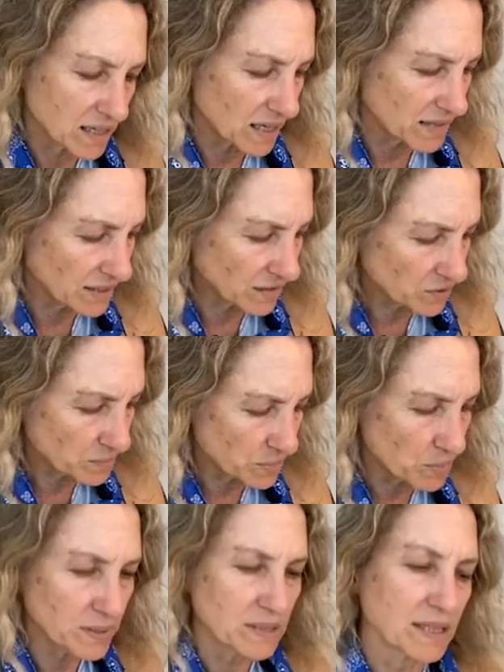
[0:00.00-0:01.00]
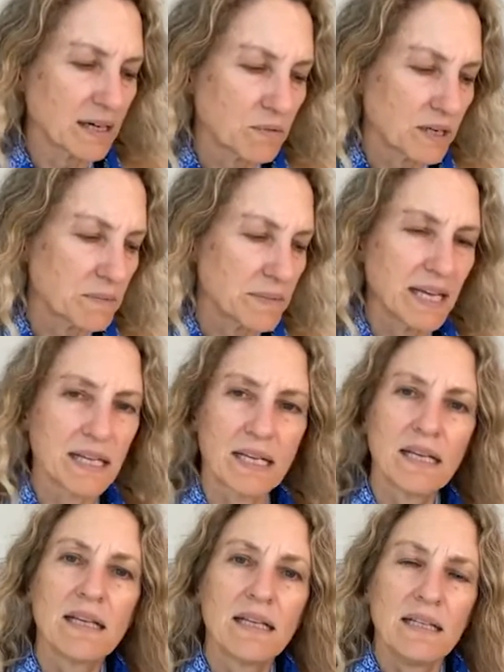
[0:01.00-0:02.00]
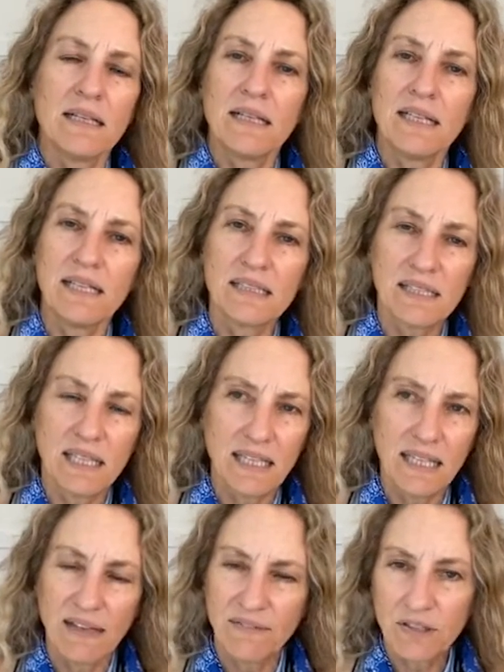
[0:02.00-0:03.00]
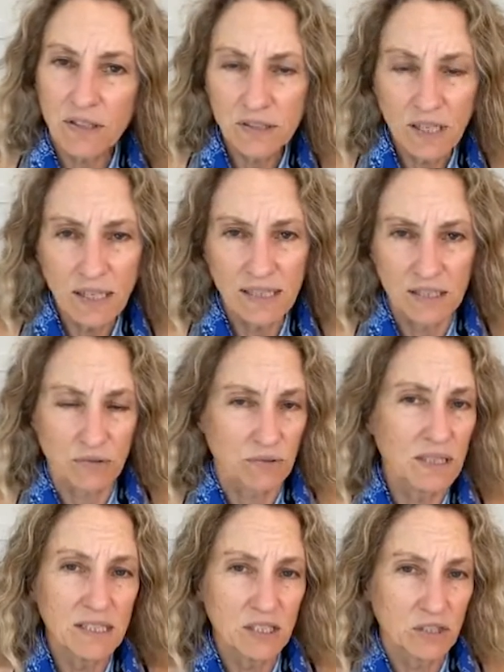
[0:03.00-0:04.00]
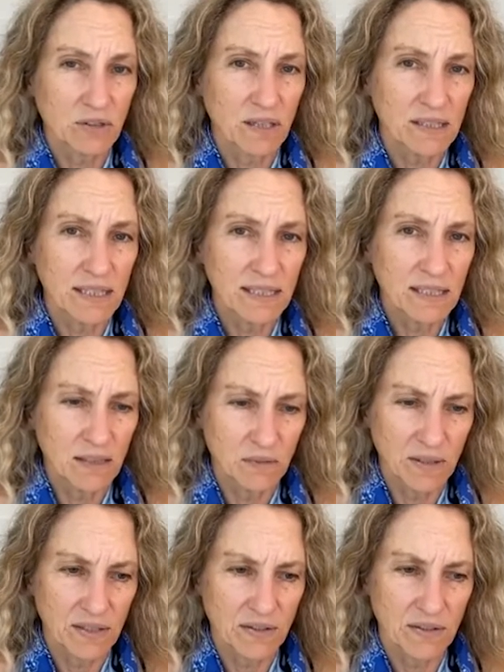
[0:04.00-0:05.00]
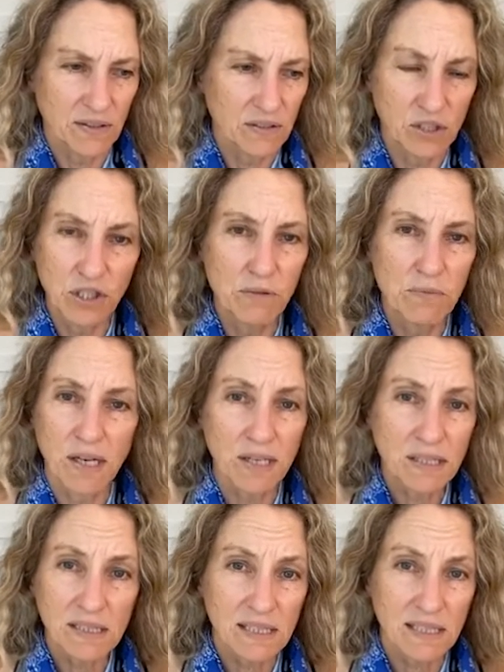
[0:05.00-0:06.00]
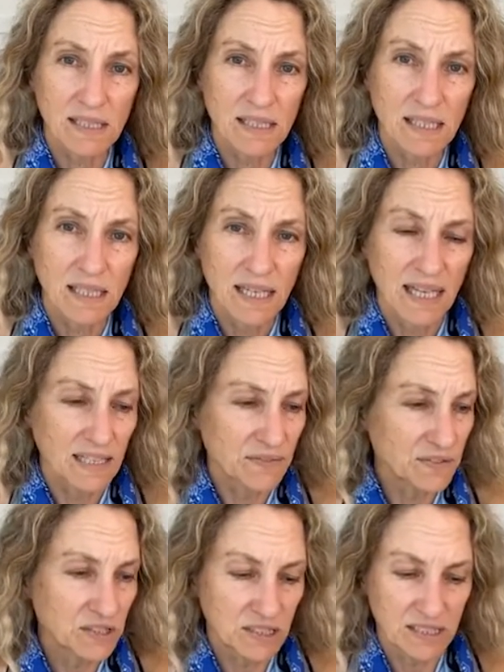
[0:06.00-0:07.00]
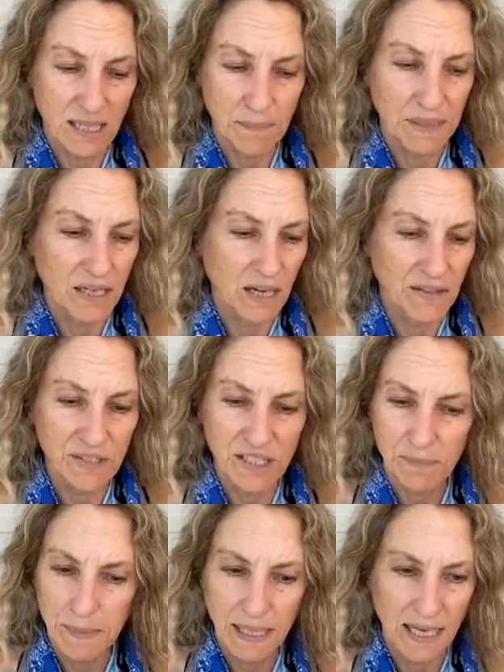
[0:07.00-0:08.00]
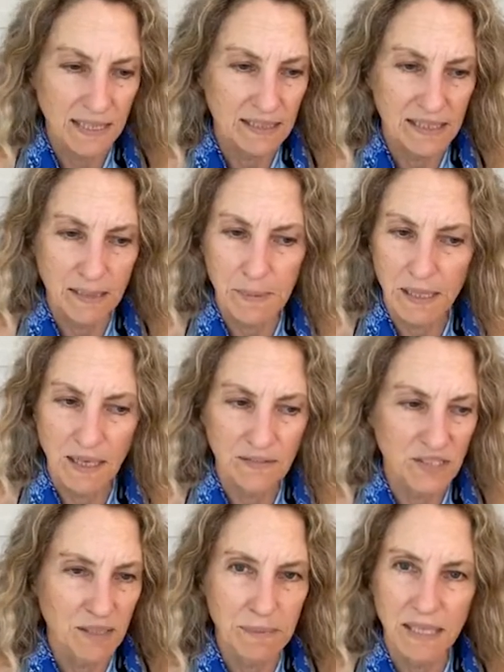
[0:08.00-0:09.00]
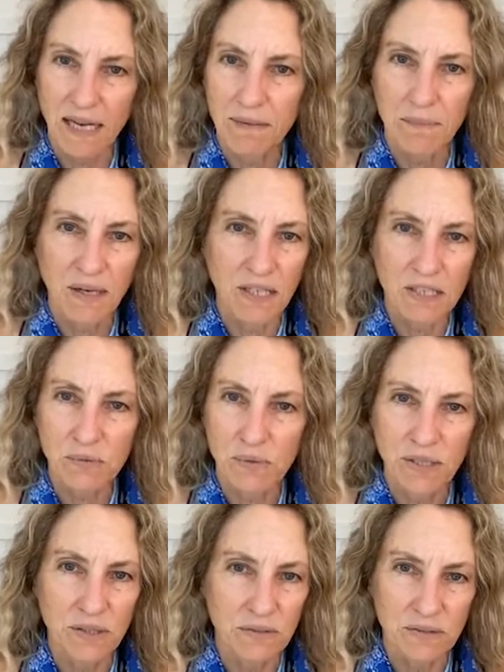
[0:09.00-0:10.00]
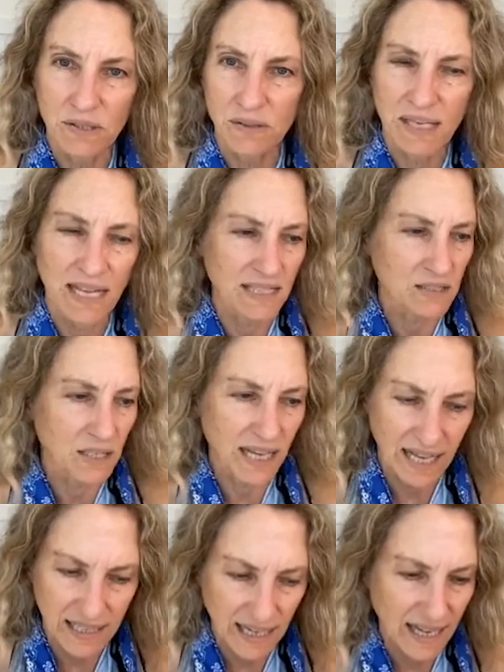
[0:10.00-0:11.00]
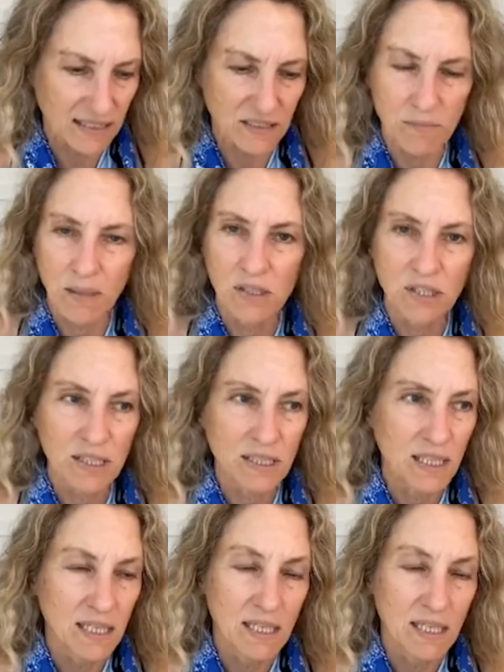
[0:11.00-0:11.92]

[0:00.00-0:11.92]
another point that I want to make is, if your dog is really struggling with 2 marks, and if stepping off, stepping on, stepping off, stepping on marks when you can't add handler motion,